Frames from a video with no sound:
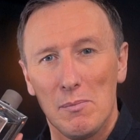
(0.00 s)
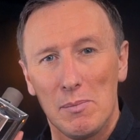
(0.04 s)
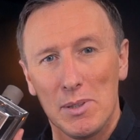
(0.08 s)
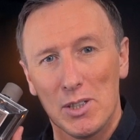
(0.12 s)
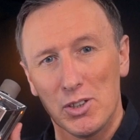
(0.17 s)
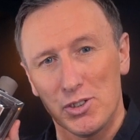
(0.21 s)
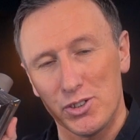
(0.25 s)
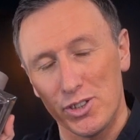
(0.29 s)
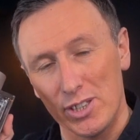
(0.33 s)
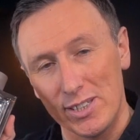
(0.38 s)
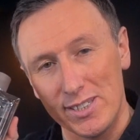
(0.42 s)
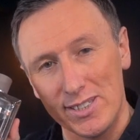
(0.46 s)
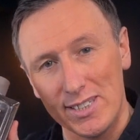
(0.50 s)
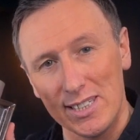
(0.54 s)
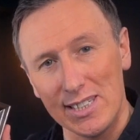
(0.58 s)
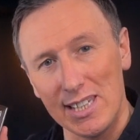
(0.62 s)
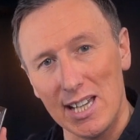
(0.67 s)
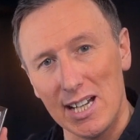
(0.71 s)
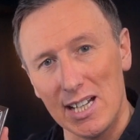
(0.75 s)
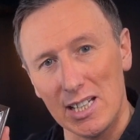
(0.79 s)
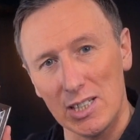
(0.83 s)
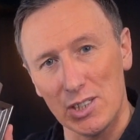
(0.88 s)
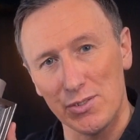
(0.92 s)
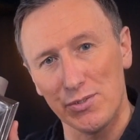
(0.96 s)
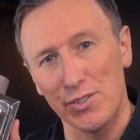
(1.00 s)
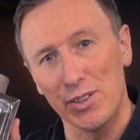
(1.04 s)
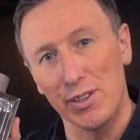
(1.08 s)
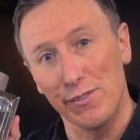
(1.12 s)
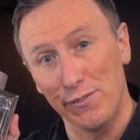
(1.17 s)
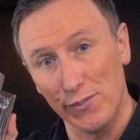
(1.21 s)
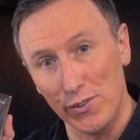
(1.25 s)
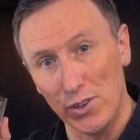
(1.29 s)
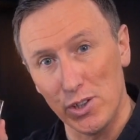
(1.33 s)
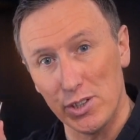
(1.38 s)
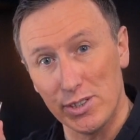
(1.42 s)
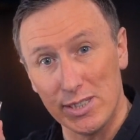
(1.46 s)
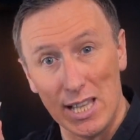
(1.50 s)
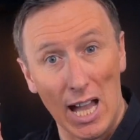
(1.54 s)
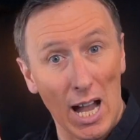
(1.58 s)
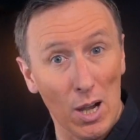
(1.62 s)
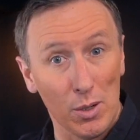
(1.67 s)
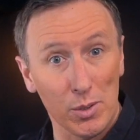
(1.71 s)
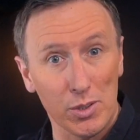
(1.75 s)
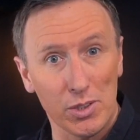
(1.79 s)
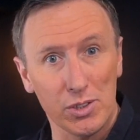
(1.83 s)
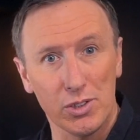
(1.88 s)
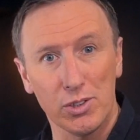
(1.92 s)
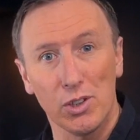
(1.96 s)
because the sillage for the first
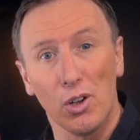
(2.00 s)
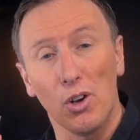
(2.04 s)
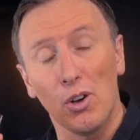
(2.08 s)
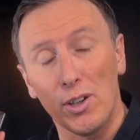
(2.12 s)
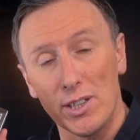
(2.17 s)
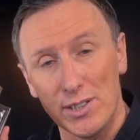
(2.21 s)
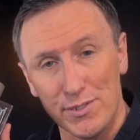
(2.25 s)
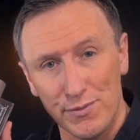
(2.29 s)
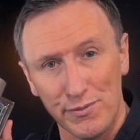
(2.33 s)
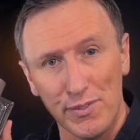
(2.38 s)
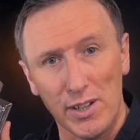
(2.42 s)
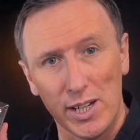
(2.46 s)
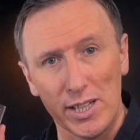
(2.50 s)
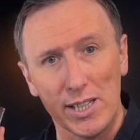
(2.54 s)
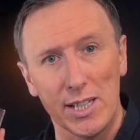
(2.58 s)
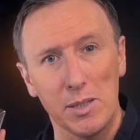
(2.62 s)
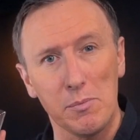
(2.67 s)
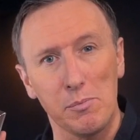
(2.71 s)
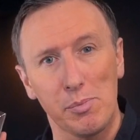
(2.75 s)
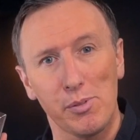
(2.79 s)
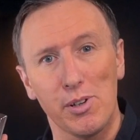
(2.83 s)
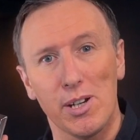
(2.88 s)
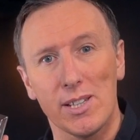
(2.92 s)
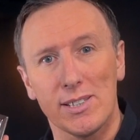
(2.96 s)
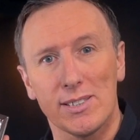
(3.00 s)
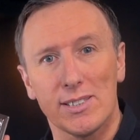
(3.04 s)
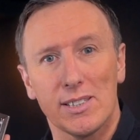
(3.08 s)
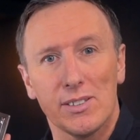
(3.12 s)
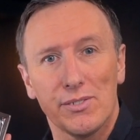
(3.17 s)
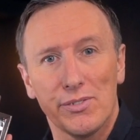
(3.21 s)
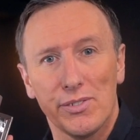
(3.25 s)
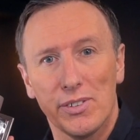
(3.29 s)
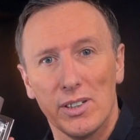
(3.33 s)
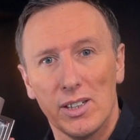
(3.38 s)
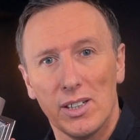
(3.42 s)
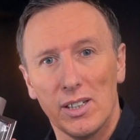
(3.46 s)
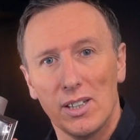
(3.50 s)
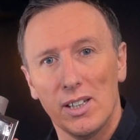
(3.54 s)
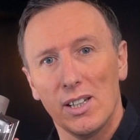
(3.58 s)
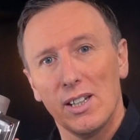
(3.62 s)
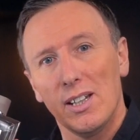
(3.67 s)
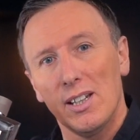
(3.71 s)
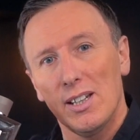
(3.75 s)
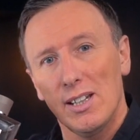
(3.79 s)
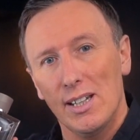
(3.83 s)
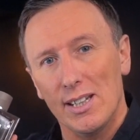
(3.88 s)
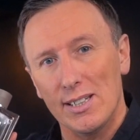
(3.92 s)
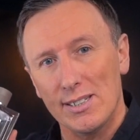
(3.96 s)
hour or so is very impressive.
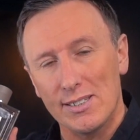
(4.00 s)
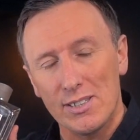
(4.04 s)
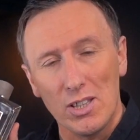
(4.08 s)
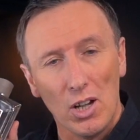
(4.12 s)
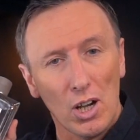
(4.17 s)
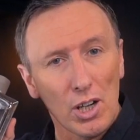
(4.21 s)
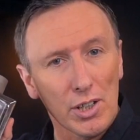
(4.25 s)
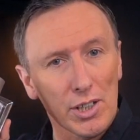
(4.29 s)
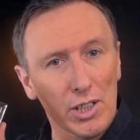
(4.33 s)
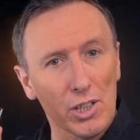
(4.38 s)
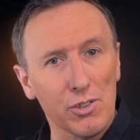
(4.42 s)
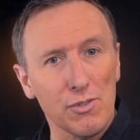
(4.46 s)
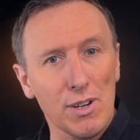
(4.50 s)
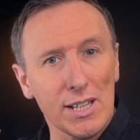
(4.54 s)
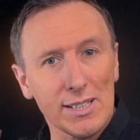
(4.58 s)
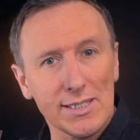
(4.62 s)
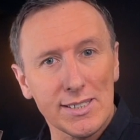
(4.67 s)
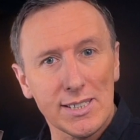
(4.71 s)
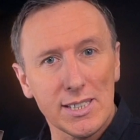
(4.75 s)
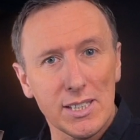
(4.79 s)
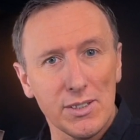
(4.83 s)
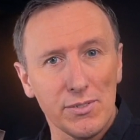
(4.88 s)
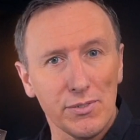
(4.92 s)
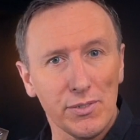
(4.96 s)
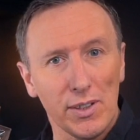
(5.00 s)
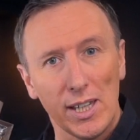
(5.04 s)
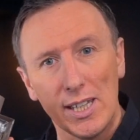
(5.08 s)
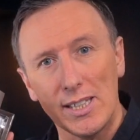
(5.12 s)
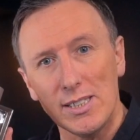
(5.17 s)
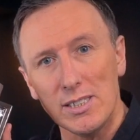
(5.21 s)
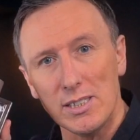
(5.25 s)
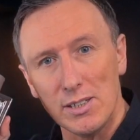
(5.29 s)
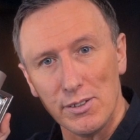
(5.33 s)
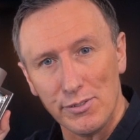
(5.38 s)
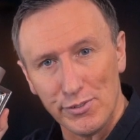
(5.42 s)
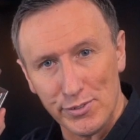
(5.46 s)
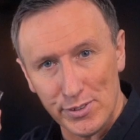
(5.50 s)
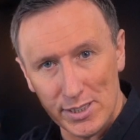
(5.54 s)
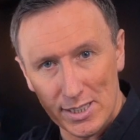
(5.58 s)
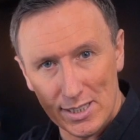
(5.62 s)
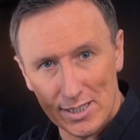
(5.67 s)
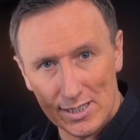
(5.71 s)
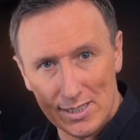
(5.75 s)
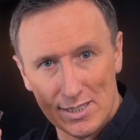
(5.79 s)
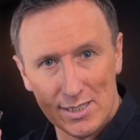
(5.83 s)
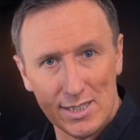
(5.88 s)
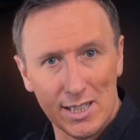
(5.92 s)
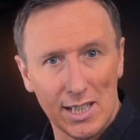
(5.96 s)
It's not an aggressive,
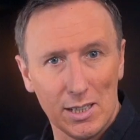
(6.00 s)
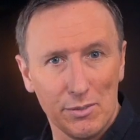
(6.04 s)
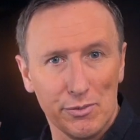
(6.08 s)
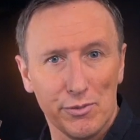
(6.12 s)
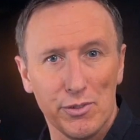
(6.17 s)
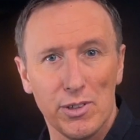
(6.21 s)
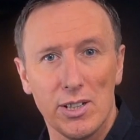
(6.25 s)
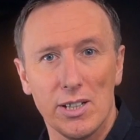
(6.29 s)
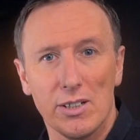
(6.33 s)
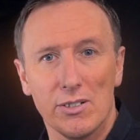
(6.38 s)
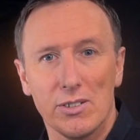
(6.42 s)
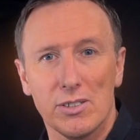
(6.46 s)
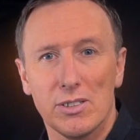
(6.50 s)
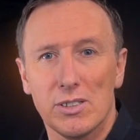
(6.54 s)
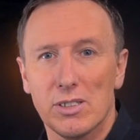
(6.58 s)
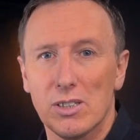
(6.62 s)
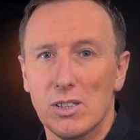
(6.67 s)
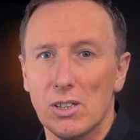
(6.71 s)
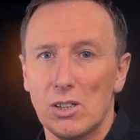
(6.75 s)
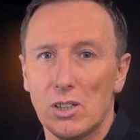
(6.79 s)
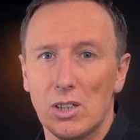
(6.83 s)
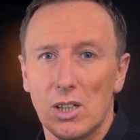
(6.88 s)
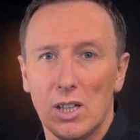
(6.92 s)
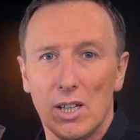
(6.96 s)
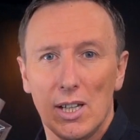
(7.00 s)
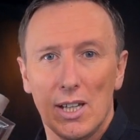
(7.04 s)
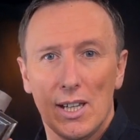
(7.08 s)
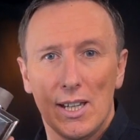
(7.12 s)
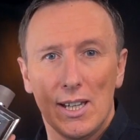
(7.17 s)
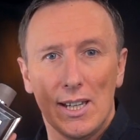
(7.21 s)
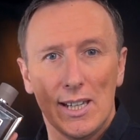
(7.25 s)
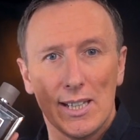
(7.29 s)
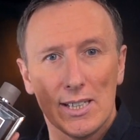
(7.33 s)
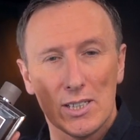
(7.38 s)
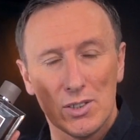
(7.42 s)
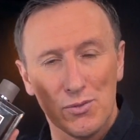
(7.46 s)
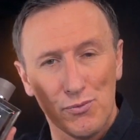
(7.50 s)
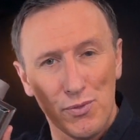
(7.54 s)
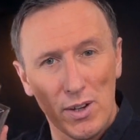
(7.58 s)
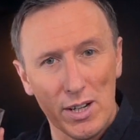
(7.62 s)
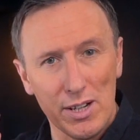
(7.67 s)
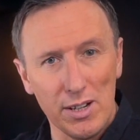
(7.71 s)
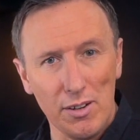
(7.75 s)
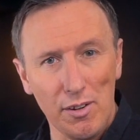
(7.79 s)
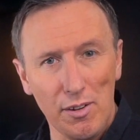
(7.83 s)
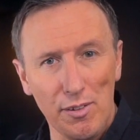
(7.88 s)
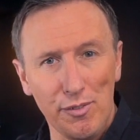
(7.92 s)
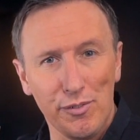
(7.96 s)
in-your-face type fragrance though. It's
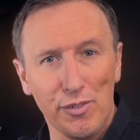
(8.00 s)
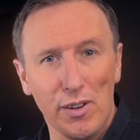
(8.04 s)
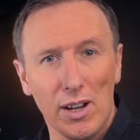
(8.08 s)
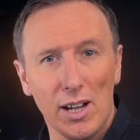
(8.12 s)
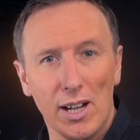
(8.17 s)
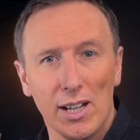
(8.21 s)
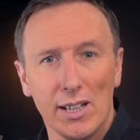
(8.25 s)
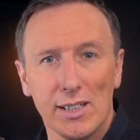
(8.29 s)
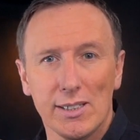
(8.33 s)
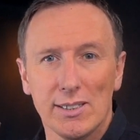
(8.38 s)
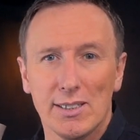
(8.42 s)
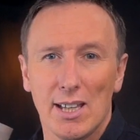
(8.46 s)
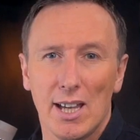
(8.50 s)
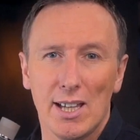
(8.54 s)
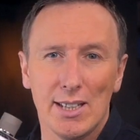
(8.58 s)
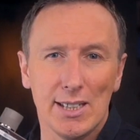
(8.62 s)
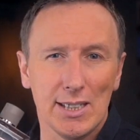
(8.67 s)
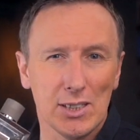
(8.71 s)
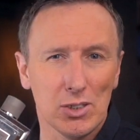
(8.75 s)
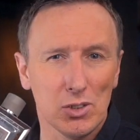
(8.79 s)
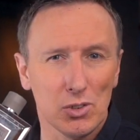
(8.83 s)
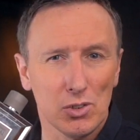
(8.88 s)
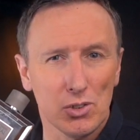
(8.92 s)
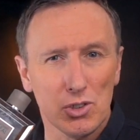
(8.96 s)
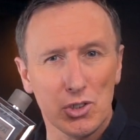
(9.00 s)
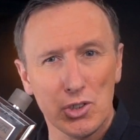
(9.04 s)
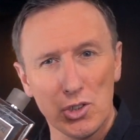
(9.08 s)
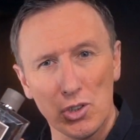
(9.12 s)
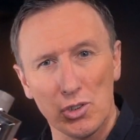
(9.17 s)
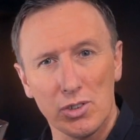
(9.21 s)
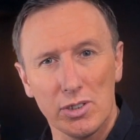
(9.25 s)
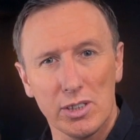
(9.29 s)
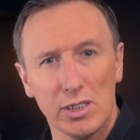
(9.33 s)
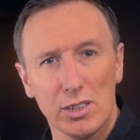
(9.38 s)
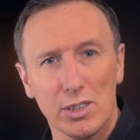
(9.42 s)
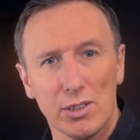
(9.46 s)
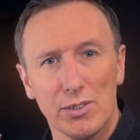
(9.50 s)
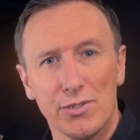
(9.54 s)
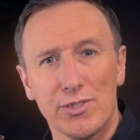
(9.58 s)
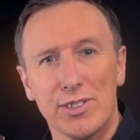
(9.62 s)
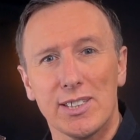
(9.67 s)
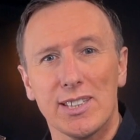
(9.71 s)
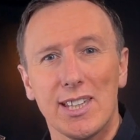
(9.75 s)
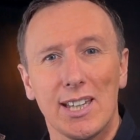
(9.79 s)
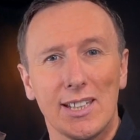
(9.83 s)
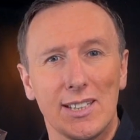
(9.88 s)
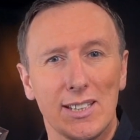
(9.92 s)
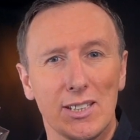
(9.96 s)
very refined and it does just enough
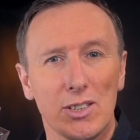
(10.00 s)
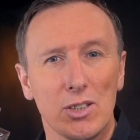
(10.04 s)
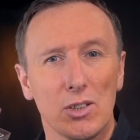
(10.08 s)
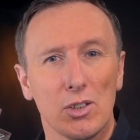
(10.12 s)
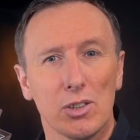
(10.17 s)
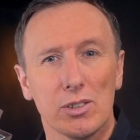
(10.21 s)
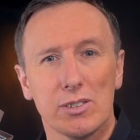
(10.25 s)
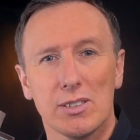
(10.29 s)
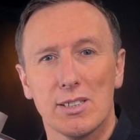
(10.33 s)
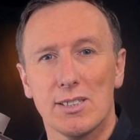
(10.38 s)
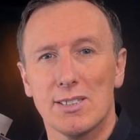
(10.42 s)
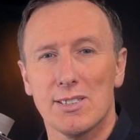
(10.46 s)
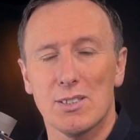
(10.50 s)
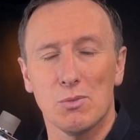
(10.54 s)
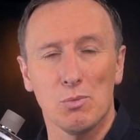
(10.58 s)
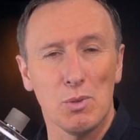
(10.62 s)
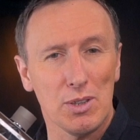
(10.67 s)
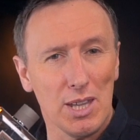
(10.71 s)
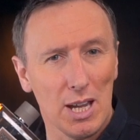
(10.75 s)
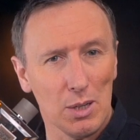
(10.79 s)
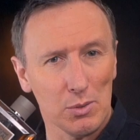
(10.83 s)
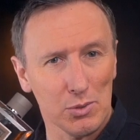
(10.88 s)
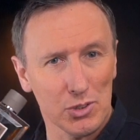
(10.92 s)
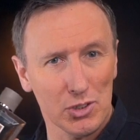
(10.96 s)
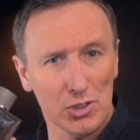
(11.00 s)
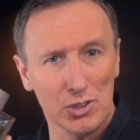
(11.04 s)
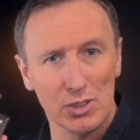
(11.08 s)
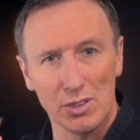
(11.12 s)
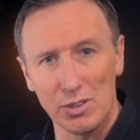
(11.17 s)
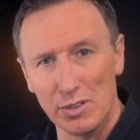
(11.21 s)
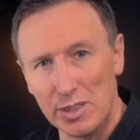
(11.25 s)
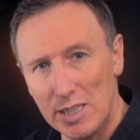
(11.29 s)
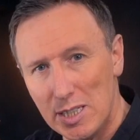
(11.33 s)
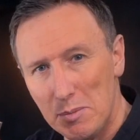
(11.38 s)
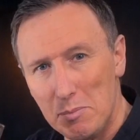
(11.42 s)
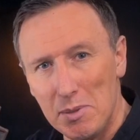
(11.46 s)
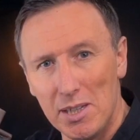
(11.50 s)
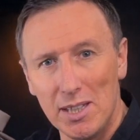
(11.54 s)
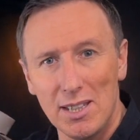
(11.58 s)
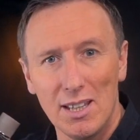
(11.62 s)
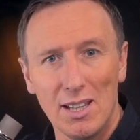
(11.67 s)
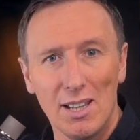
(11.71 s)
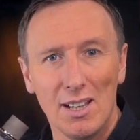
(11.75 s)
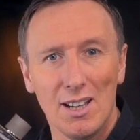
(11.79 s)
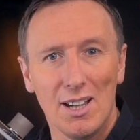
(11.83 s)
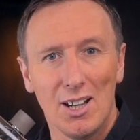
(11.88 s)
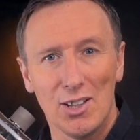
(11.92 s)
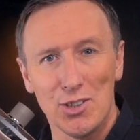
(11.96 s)
to get you noticed without
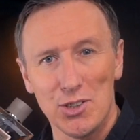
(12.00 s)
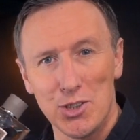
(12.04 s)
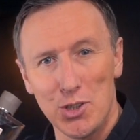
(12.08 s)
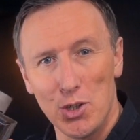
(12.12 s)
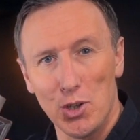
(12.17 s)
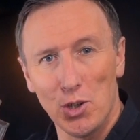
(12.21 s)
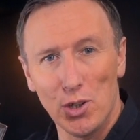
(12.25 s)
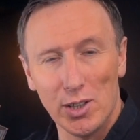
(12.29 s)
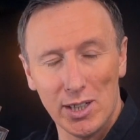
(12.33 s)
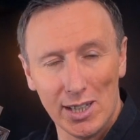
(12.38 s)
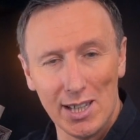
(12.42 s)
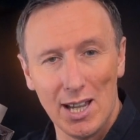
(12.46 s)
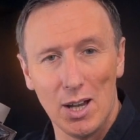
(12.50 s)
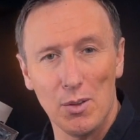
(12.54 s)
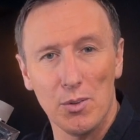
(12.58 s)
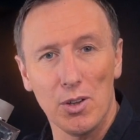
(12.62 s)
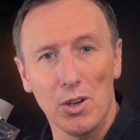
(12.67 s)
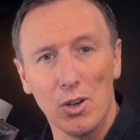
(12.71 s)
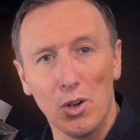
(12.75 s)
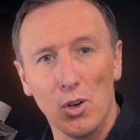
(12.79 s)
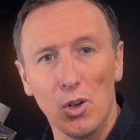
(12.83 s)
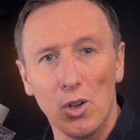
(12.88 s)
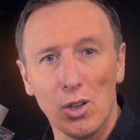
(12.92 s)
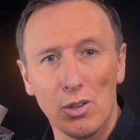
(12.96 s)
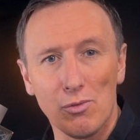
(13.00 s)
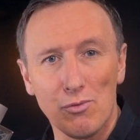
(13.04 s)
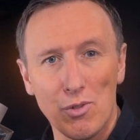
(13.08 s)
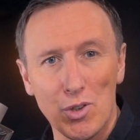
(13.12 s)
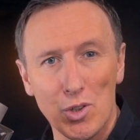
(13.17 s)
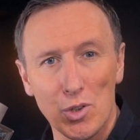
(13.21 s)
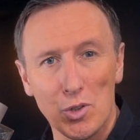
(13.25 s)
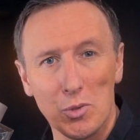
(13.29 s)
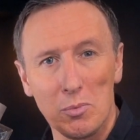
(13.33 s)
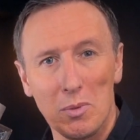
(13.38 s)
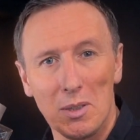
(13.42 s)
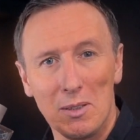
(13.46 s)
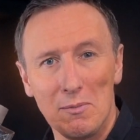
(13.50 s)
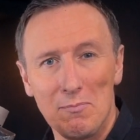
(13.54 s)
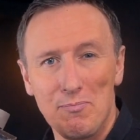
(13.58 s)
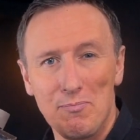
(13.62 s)
screaming and choking out the whole room.